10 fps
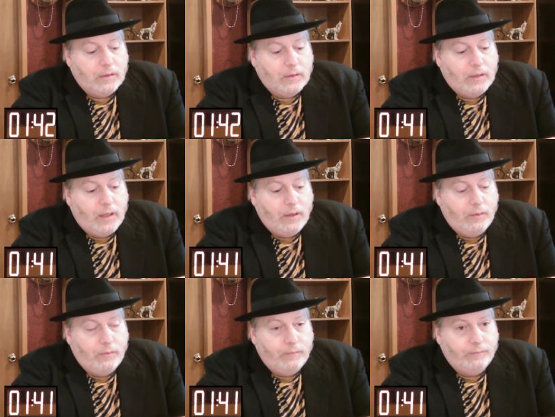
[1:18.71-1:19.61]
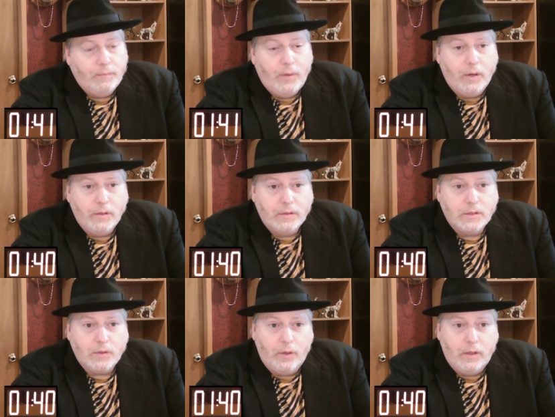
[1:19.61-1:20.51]
Now, part of
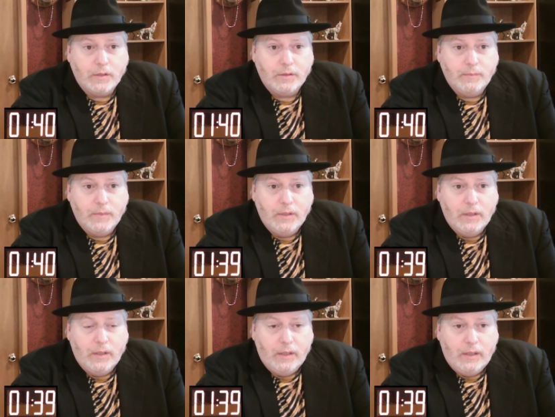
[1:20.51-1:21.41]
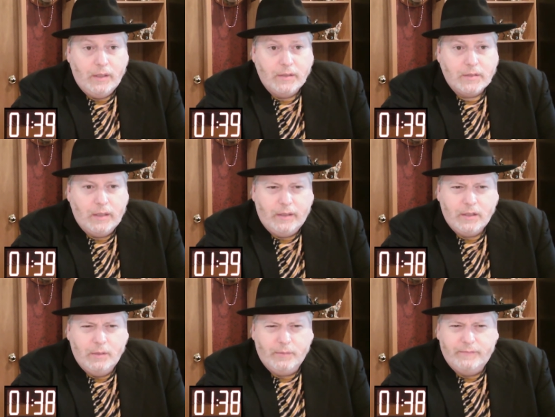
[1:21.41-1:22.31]
the Discordianism is they like
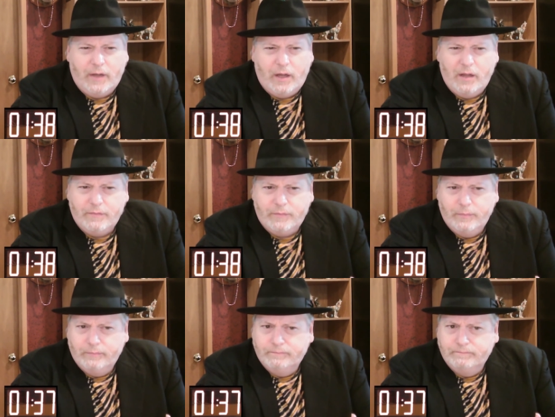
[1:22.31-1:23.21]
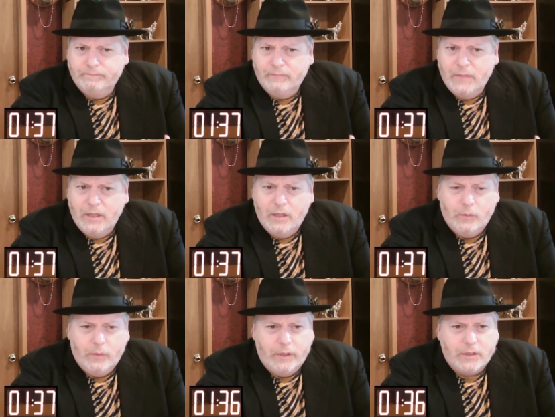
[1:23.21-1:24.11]
the number 5,
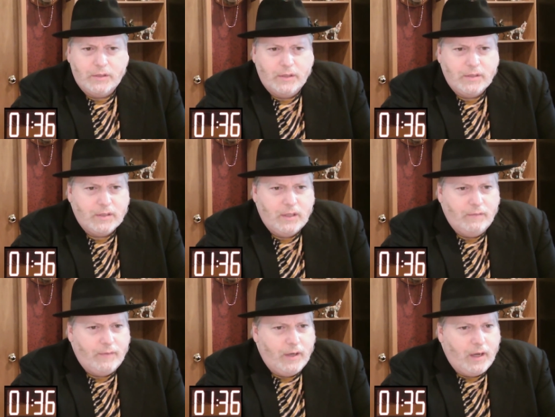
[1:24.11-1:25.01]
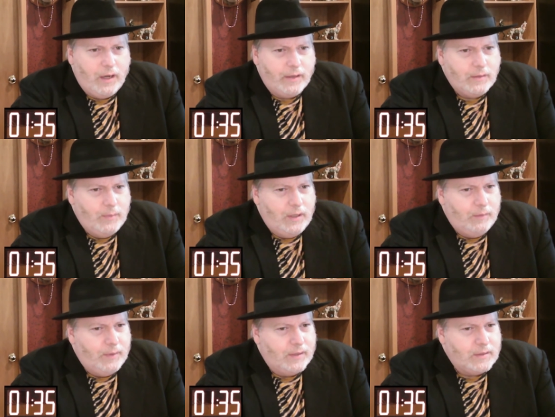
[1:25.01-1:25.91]
which doesn't sound very chaotic to me
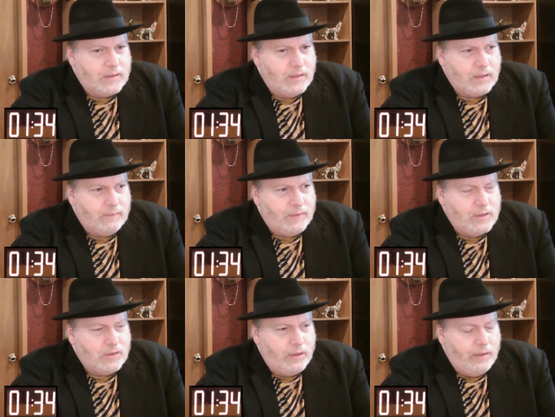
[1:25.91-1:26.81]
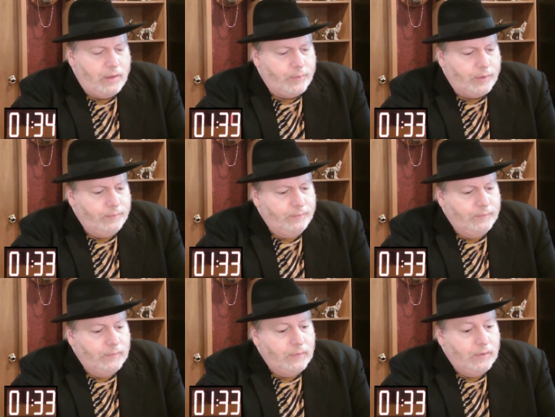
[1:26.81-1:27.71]
because it sounds like a very sturdy number.
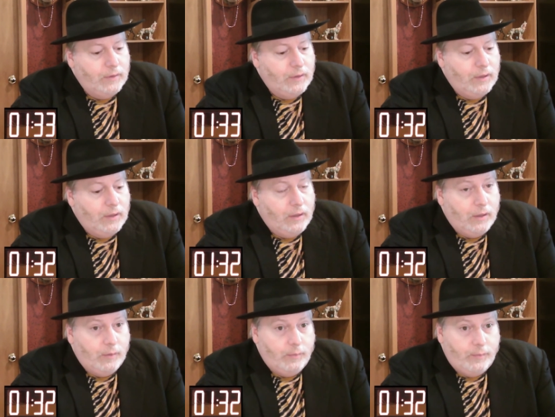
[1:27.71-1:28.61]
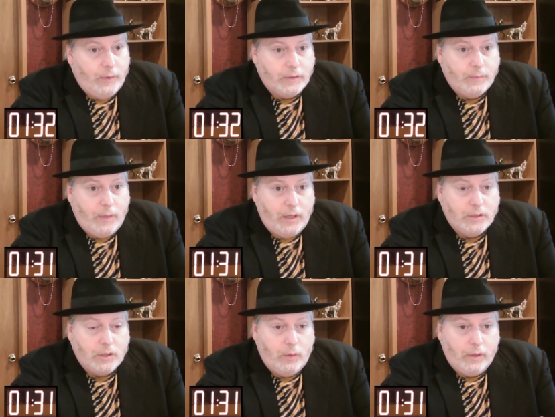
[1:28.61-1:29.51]
But my
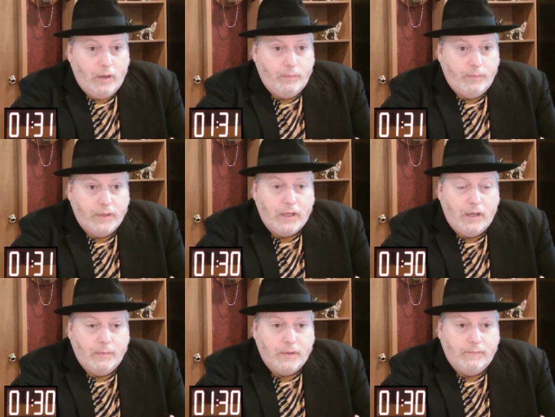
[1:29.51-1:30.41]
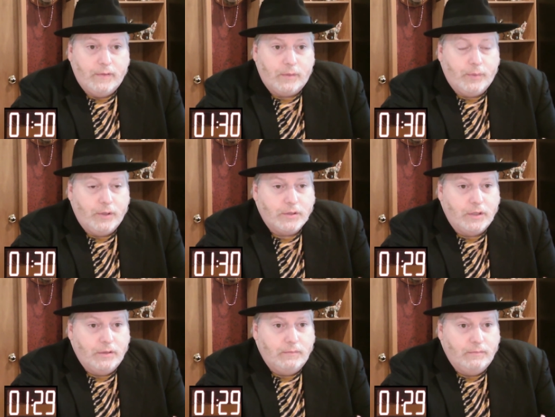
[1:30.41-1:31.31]
showing up became the fifth
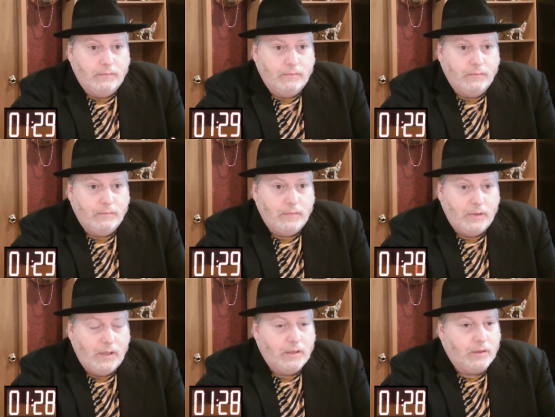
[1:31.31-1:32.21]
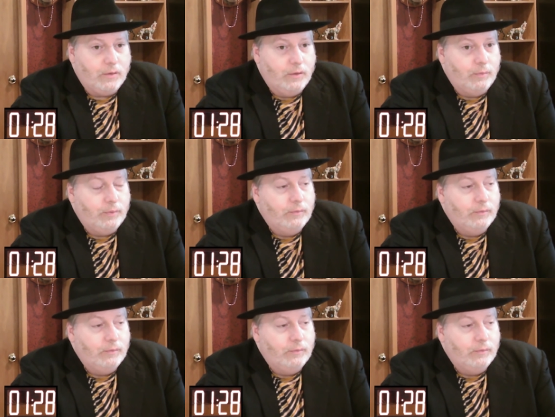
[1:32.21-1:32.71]
person in the group,